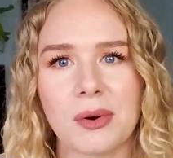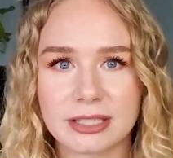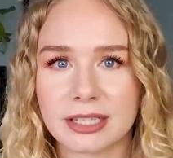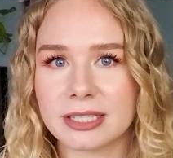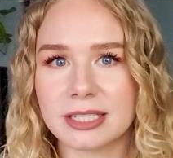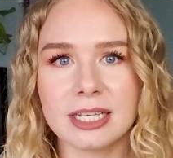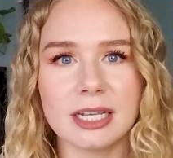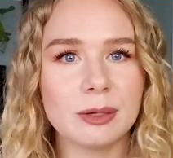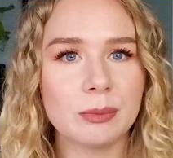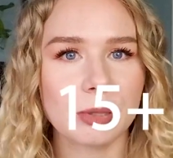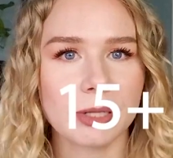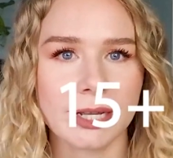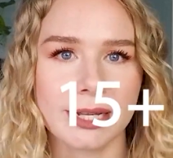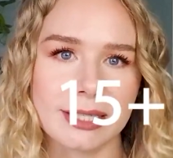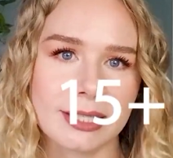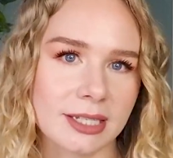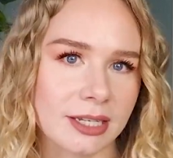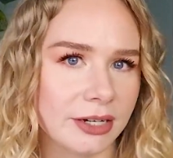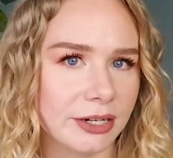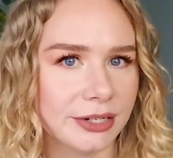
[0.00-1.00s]
The 10
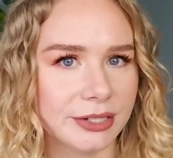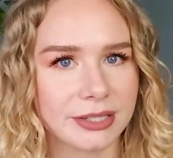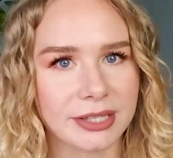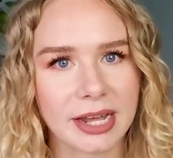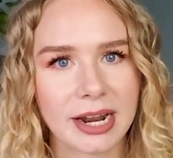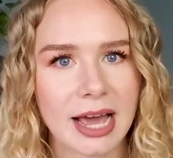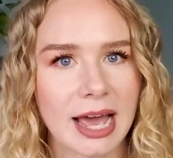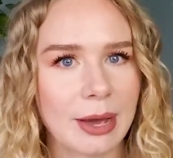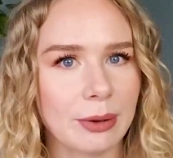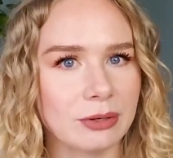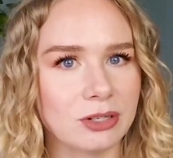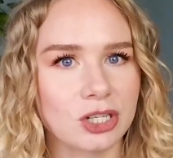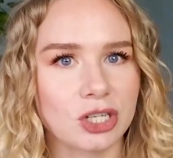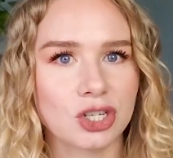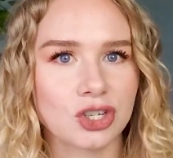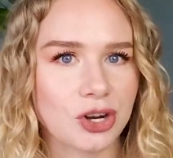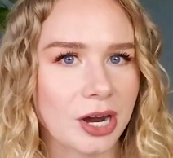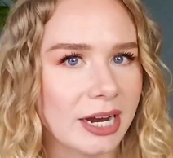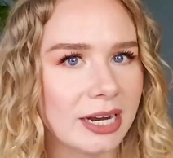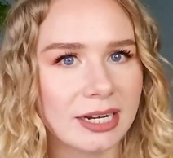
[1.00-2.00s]
plus years that I was
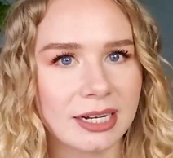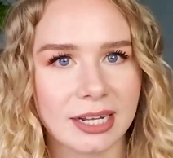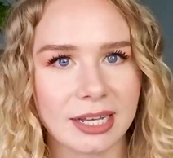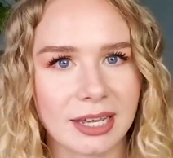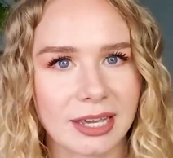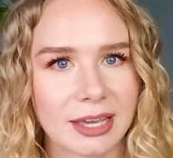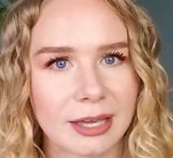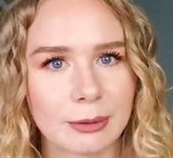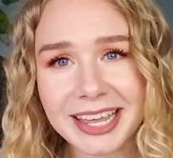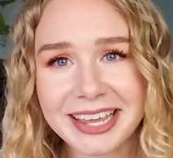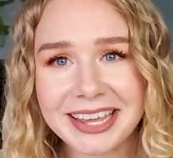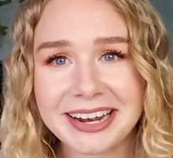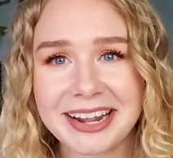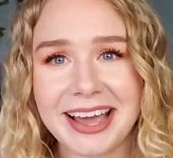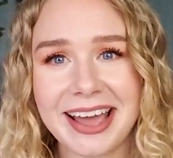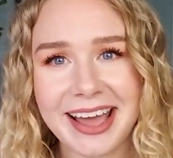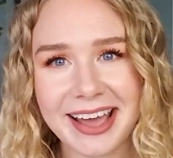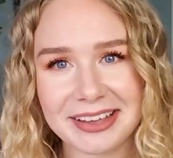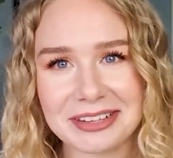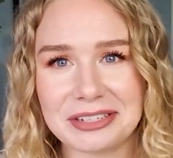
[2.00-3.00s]
straightening it, it
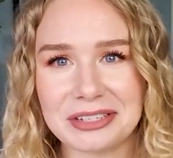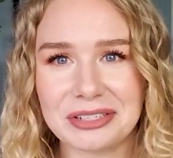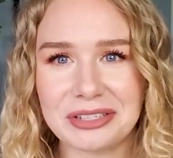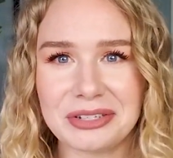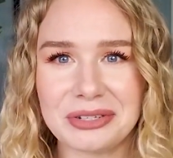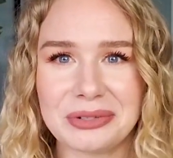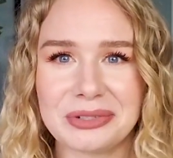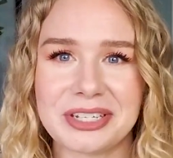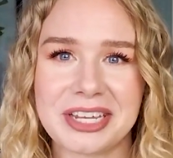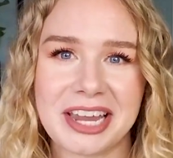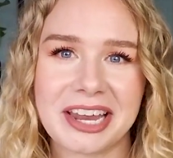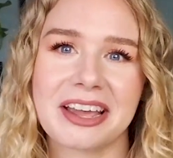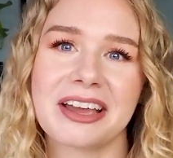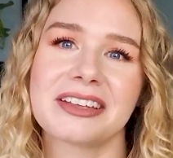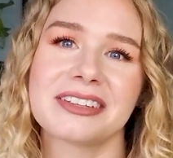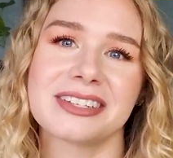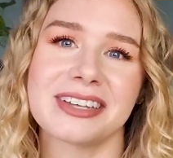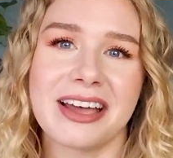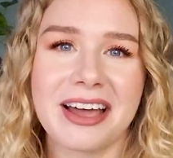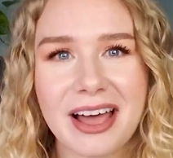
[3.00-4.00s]
has to take
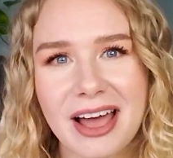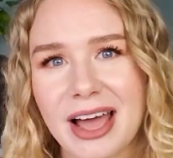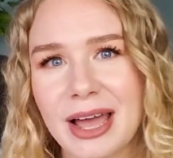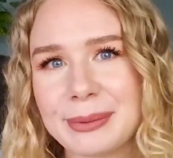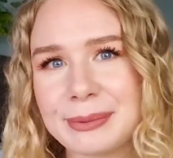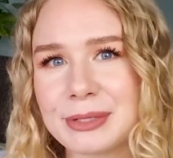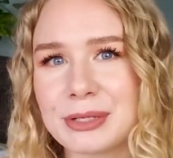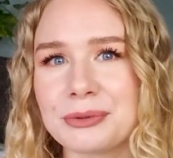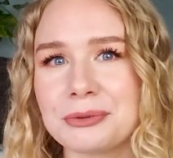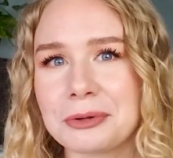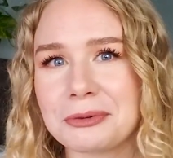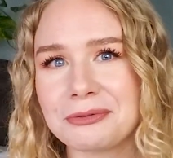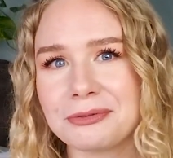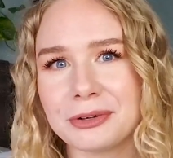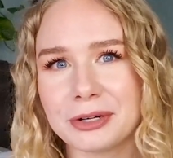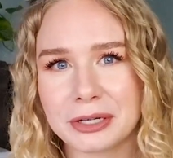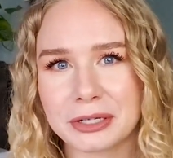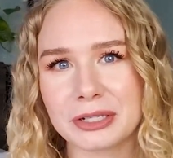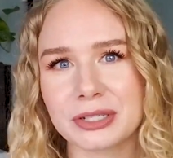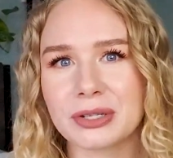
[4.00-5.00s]
time to
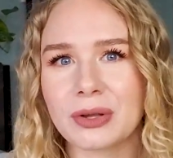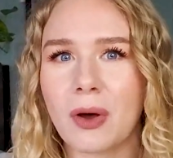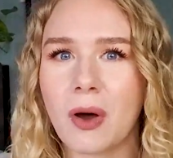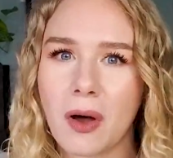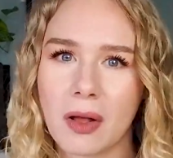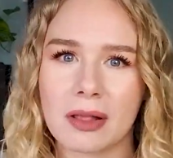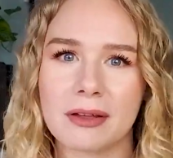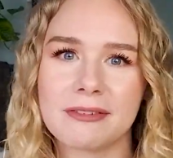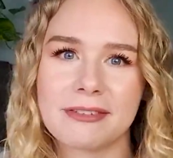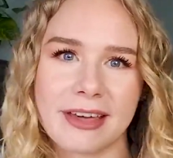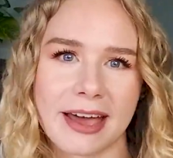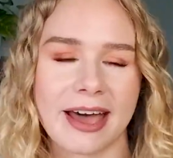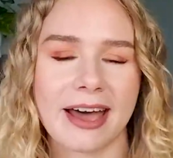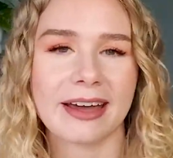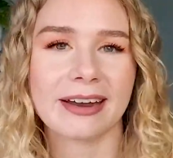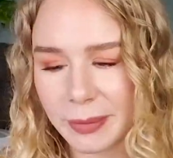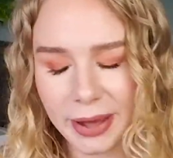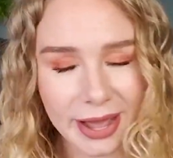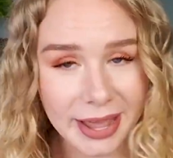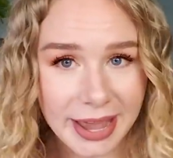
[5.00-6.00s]
reverse all of
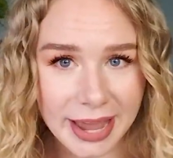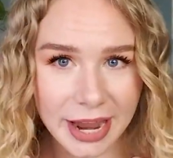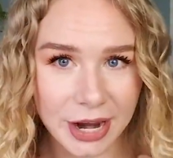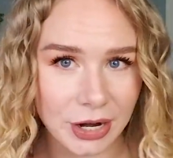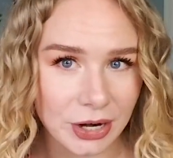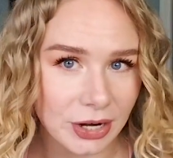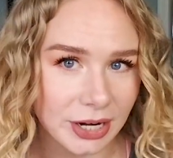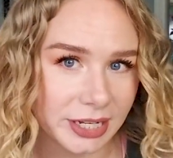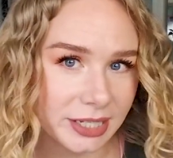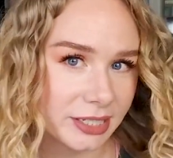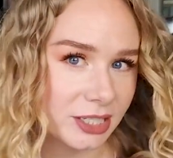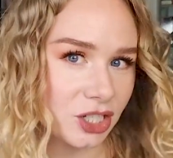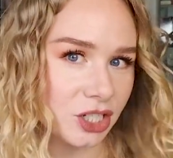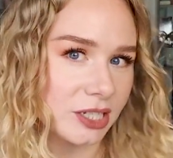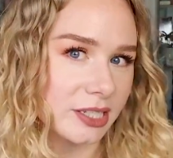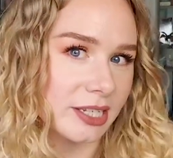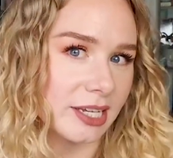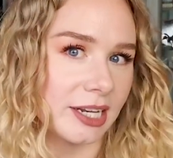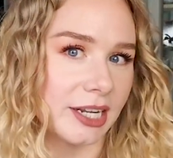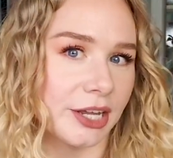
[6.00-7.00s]
that. My hair is
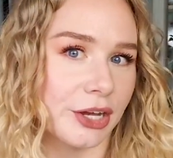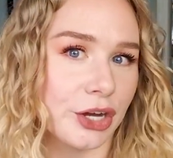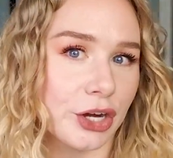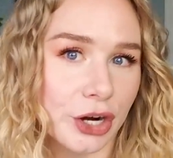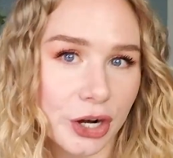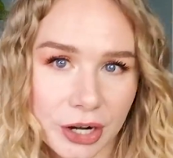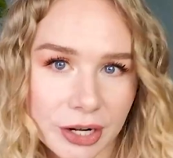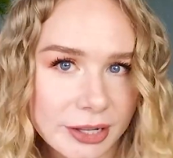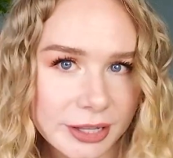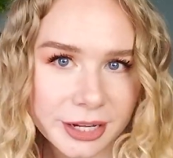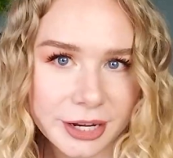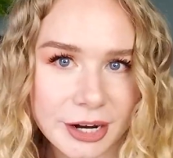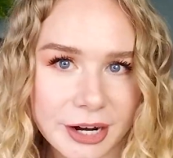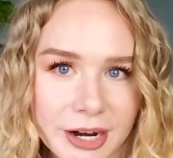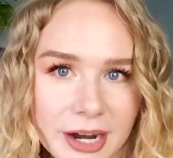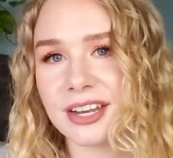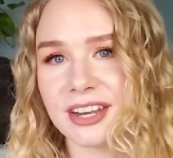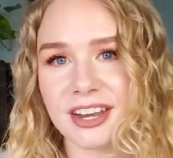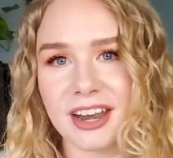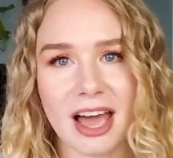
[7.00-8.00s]
just getting
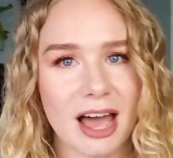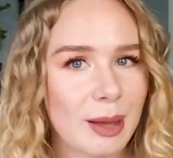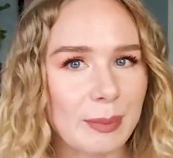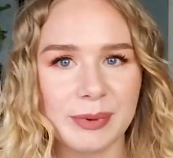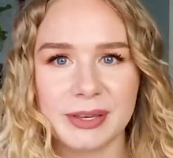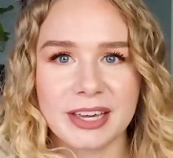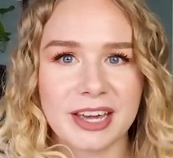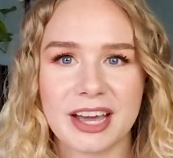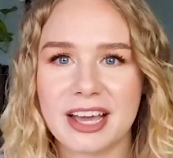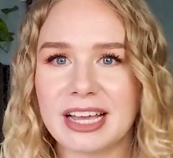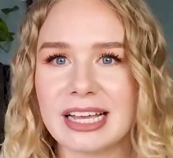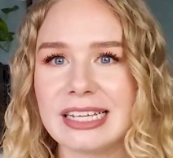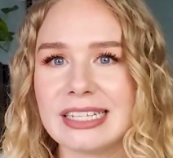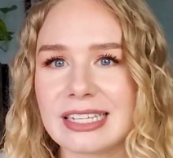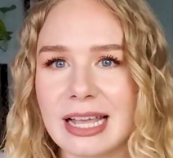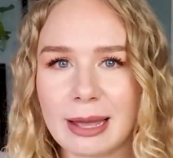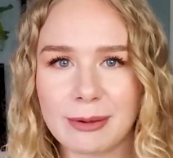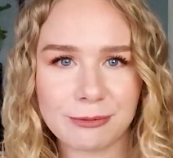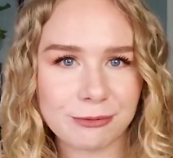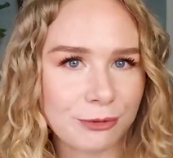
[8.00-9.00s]
curlier, not because
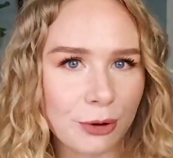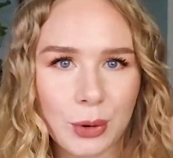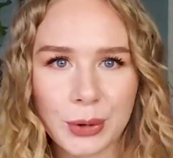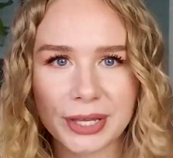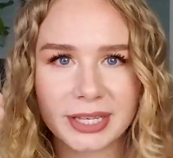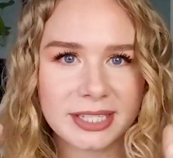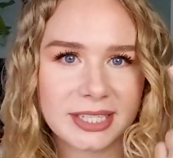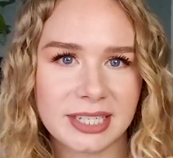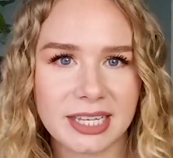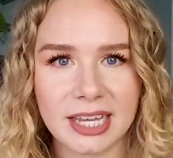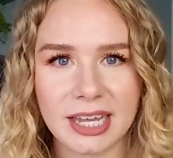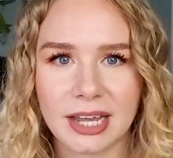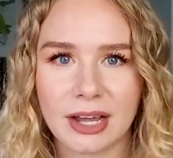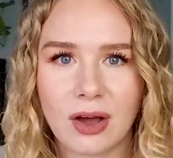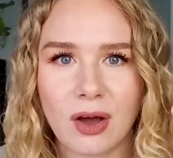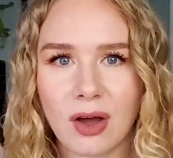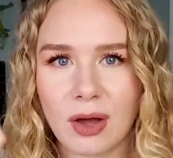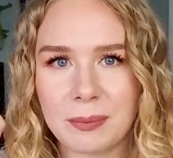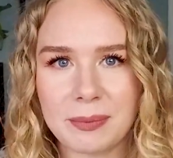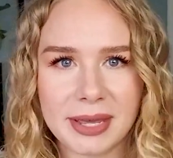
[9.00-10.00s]
I'm focusing
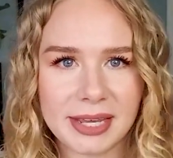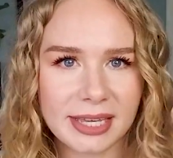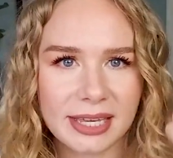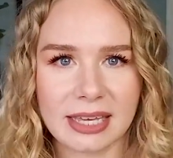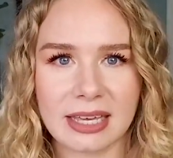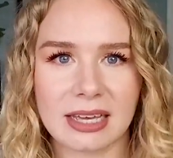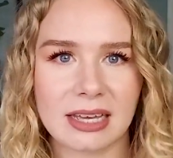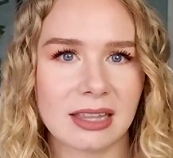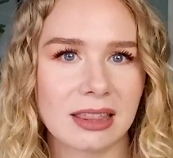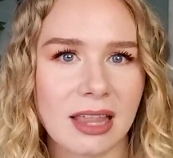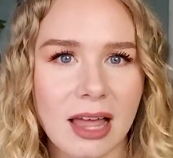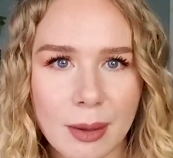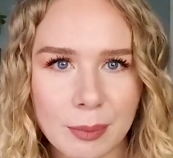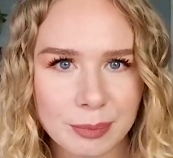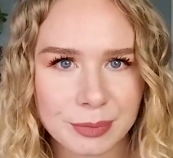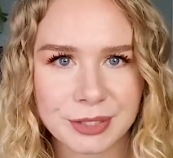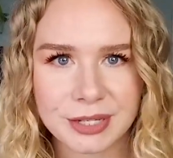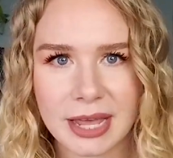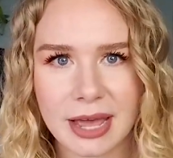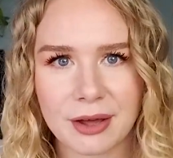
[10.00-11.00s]
on making
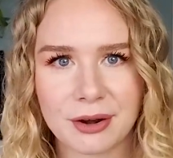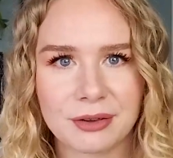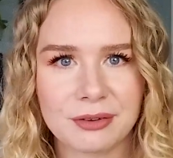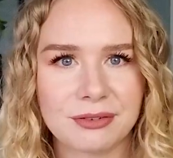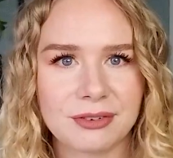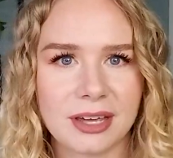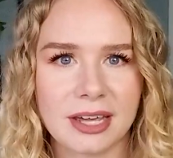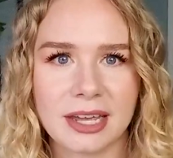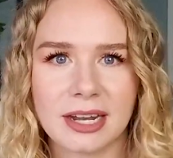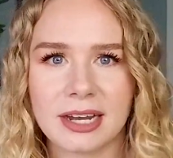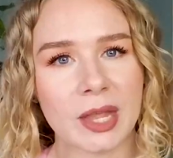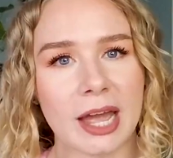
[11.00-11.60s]
clumps out of it.